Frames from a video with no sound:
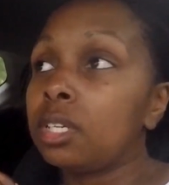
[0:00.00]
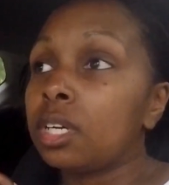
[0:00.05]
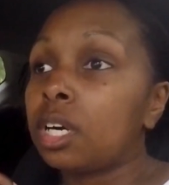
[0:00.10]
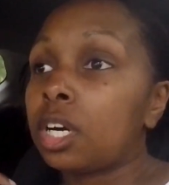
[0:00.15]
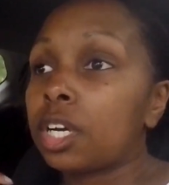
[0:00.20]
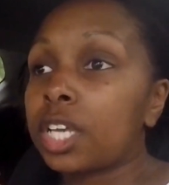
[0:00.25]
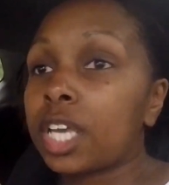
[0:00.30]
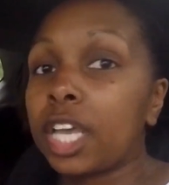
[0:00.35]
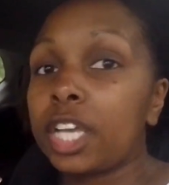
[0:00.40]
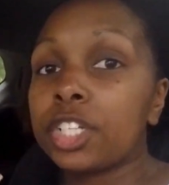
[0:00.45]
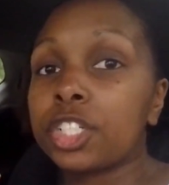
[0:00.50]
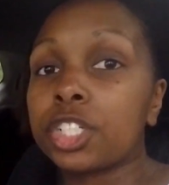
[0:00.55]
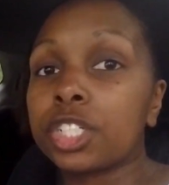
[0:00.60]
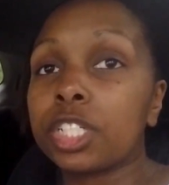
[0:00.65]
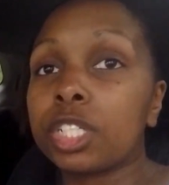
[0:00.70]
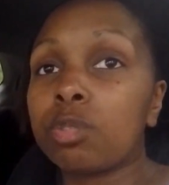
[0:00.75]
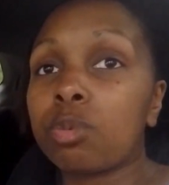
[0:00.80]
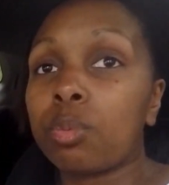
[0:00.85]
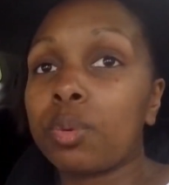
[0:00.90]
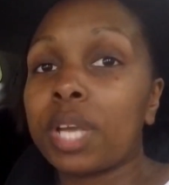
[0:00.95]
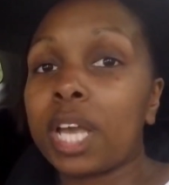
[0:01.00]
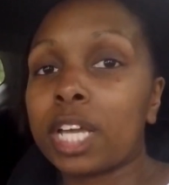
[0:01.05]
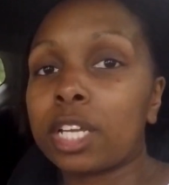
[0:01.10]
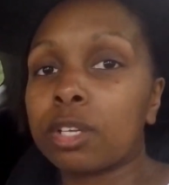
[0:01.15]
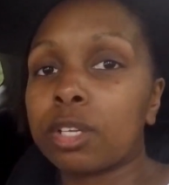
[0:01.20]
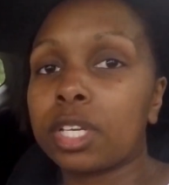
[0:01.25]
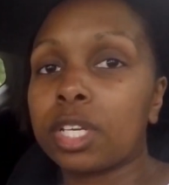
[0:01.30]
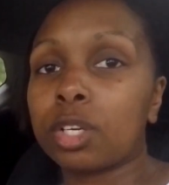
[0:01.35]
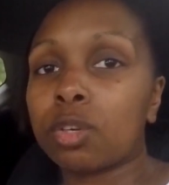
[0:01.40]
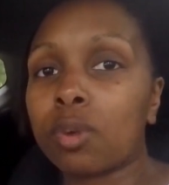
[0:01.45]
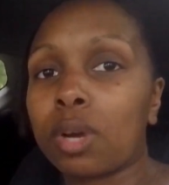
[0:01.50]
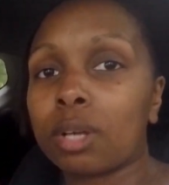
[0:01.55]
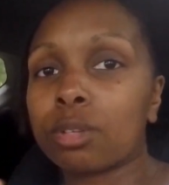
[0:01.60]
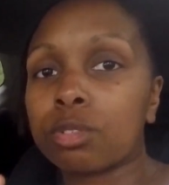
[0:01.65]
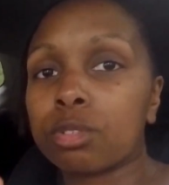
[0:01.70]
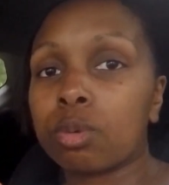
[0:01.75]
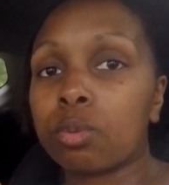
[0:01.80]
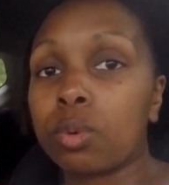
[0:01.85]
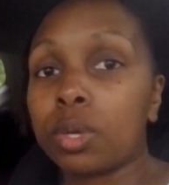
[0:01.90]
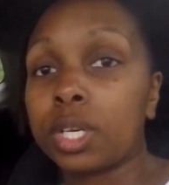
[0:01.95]
Occasionally when we had to get around
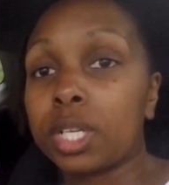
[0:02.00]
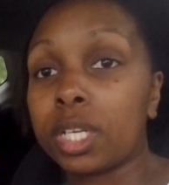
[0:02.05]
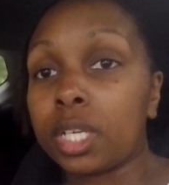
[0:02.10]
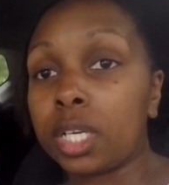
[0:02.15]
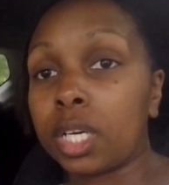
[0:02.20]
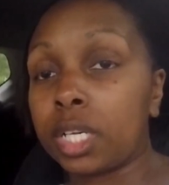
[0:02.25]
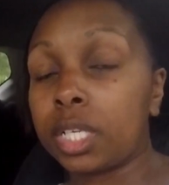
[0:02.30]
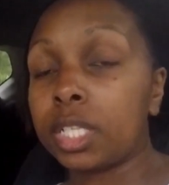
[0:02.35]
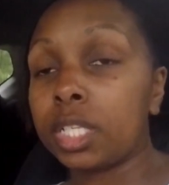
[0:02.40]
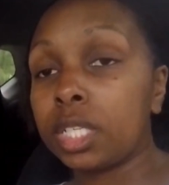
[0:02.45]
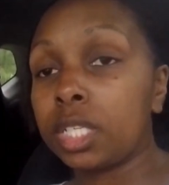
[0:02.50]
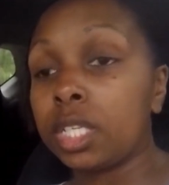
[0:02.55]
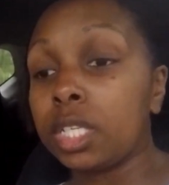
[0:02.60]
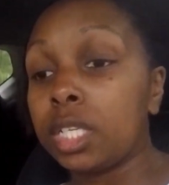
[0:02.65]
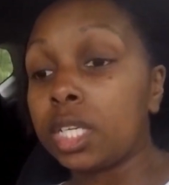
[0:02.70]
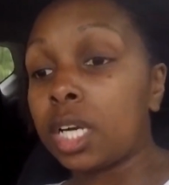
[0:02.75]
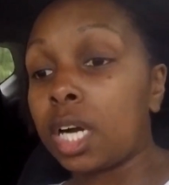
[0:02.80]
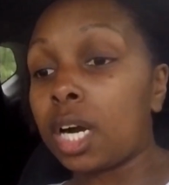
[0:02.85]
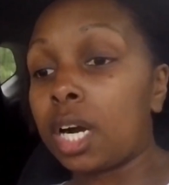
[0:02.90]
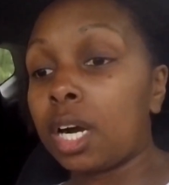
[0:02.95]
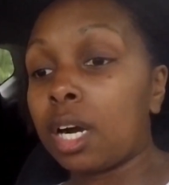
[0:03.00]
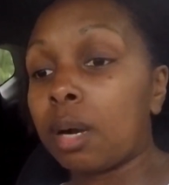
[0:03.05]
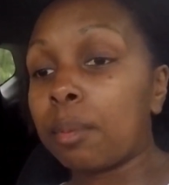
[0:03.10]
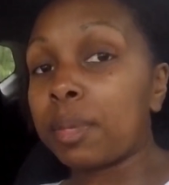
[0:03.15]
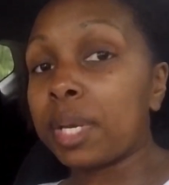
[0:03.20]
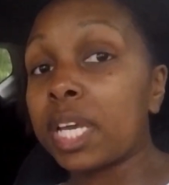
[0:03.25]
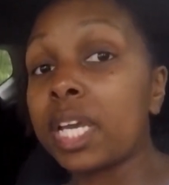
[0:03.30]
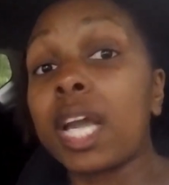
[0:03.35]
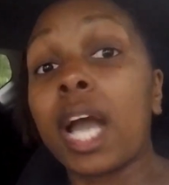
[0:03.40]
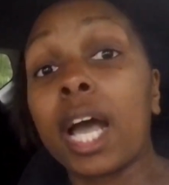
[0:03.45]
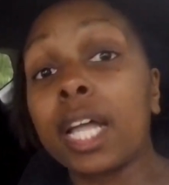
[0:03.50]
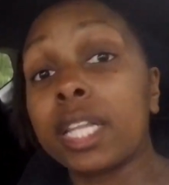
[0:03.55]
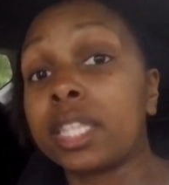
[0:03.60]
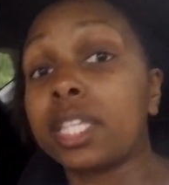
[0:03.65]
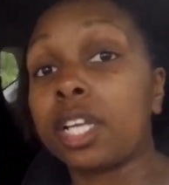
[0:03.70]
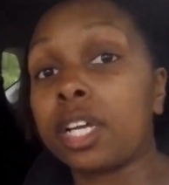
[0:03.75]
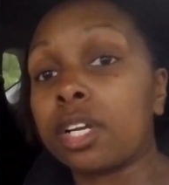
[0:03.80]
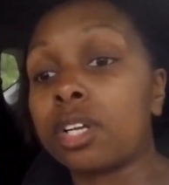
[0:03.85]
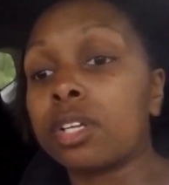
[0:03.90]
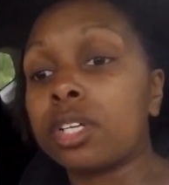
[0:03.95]
someone gun it, it got
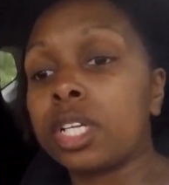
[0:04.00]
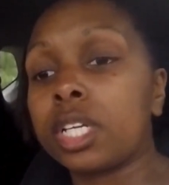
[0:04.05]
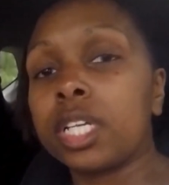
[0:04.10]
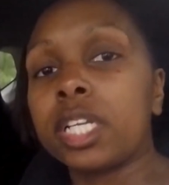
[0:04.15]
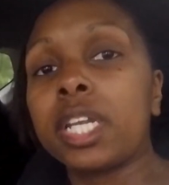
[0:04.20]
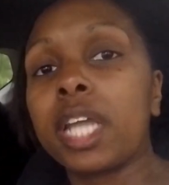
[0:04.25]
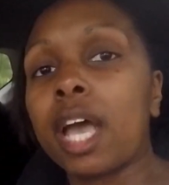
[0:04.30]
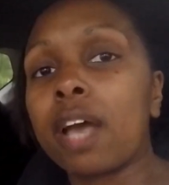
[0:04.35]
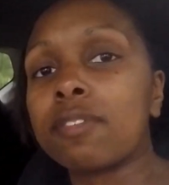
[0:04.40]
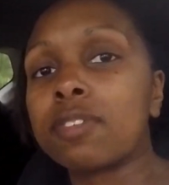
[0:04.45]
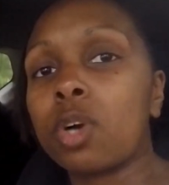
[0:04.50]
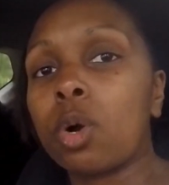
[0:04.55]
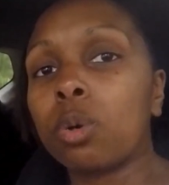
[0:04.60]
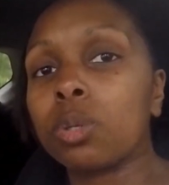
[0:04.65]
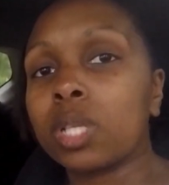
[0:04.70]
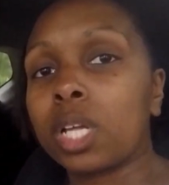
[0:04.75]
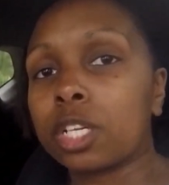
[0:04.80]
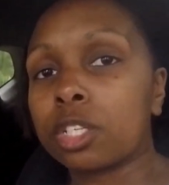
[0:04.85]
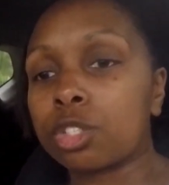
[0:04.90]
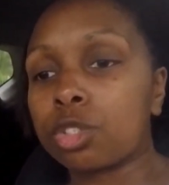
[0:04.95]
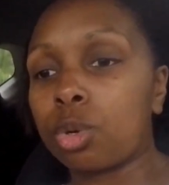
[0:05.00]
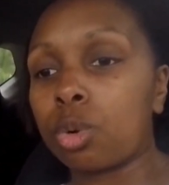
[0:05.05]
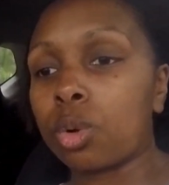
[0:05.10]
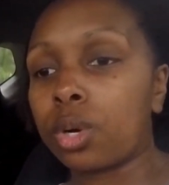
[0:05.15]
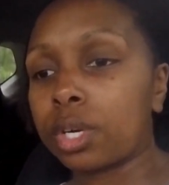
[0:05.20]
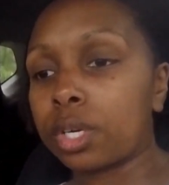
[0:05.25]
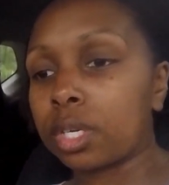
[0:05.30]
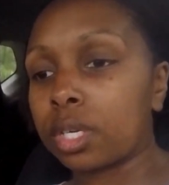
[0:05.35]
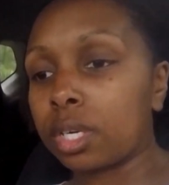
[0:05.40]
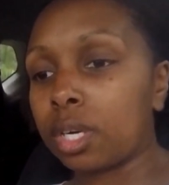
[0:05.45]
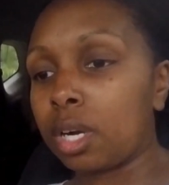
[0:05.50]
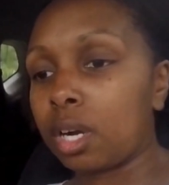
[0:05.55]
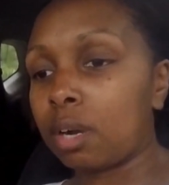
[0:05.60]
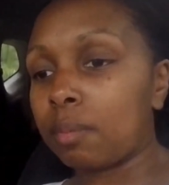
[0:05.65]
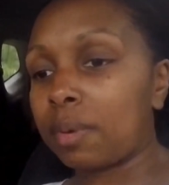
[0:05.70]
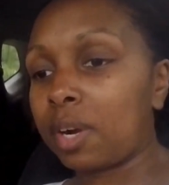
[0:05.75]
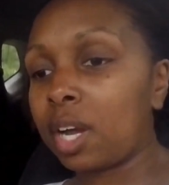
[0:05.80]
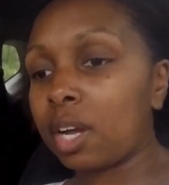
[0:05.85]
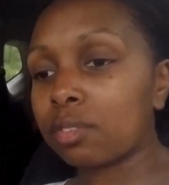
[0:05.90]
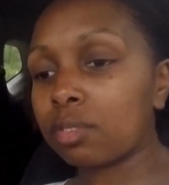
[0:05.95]
there. It didn't have a whole lot of torque. I'll
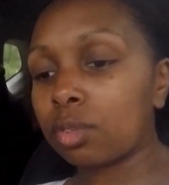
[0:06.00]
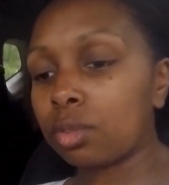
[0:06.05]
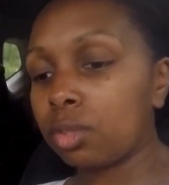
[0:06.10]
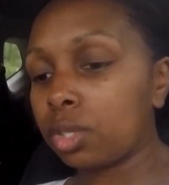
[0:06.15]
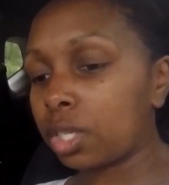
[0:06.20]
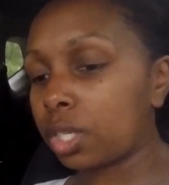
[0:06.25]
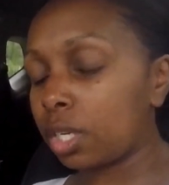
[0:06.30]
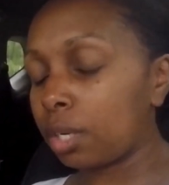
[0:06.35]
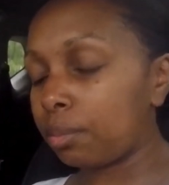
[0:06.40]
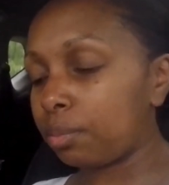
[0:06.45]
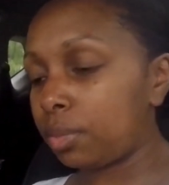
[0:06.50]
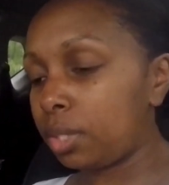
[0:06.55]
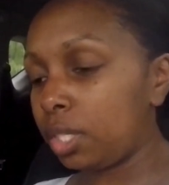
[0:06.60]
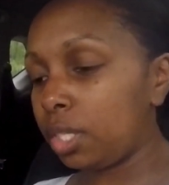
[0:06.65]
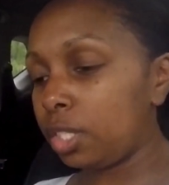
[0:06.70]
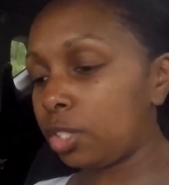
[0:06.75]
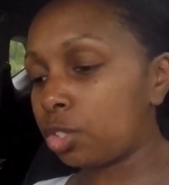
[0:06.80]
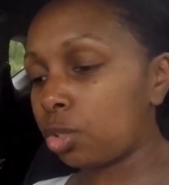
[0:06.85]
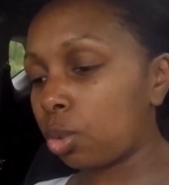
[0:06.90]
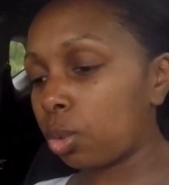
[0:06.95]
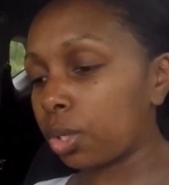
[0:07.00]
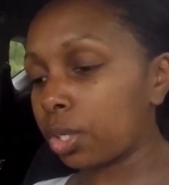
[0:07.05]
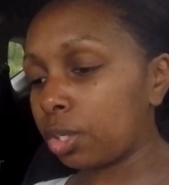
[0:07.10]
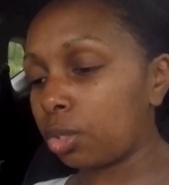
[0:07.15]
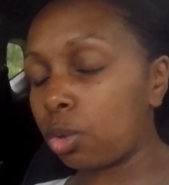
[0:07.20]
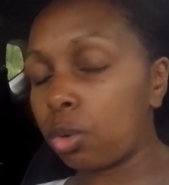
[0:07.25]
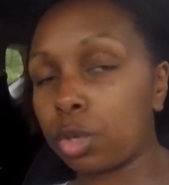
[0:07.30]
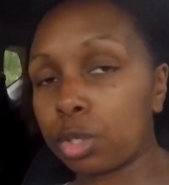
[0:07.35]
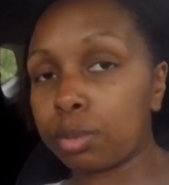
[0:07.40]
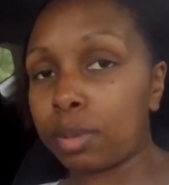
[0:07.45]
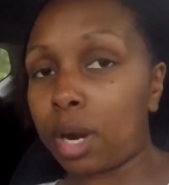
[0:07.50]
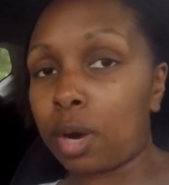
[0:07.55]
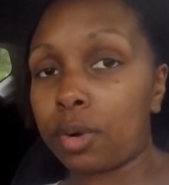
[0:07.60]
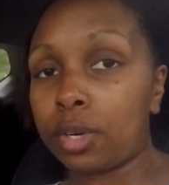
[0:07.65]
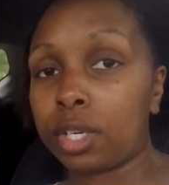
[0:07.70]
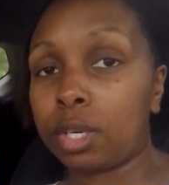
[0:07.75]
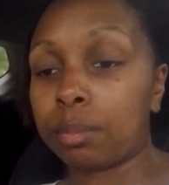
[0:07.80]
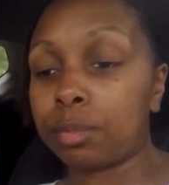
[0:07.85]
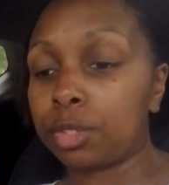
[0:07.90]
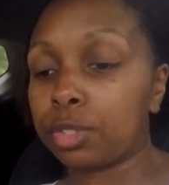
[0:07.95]
have to look up the torque and horsepower
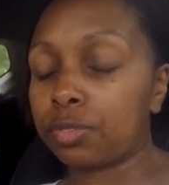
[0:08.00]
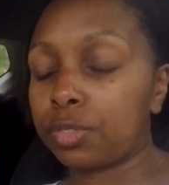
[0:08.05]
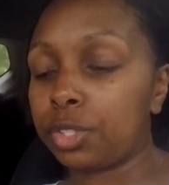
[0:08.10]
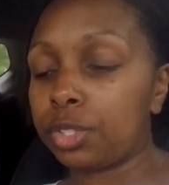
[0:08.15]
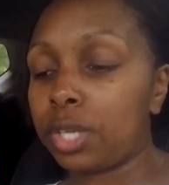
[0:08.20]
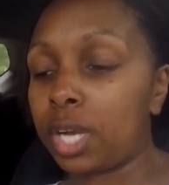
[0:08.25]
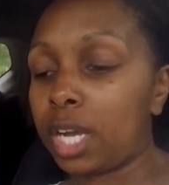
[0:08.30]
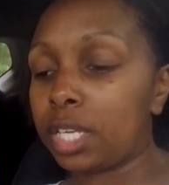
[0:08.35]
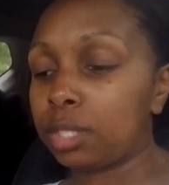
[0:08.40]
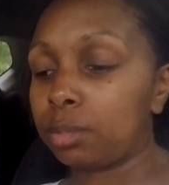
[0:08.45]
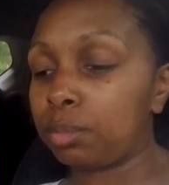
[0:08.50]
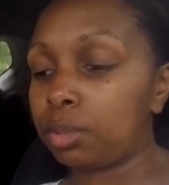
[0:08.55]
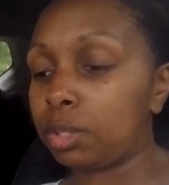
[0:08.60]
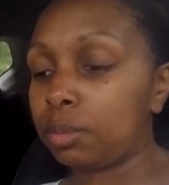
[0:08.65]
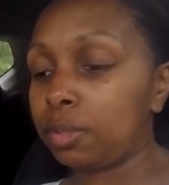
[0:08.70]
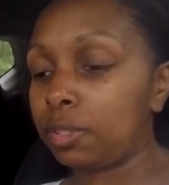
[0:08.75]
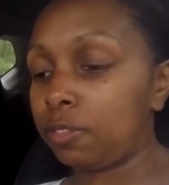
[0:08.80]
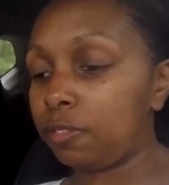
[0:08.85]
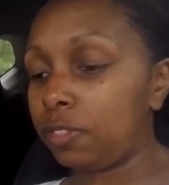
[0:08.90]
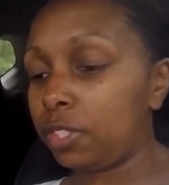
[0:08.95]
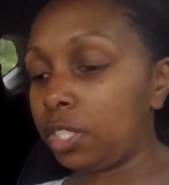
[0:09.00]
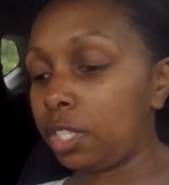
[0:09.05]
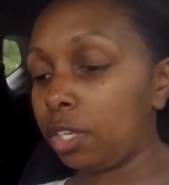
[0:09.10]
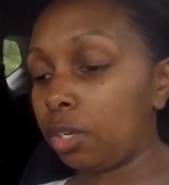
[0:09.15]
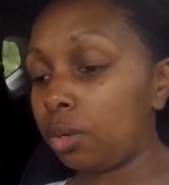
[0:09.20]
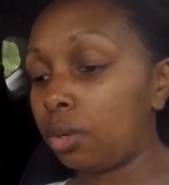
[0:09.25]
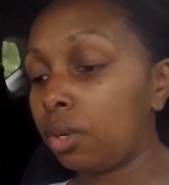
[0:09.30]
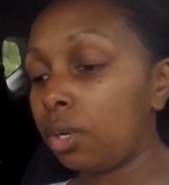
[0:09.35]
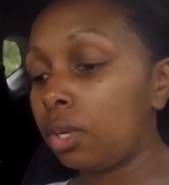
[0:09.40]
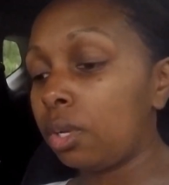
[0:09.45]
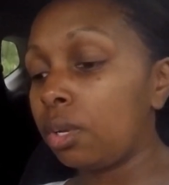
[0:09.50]
numbers for you guys and put them in the video.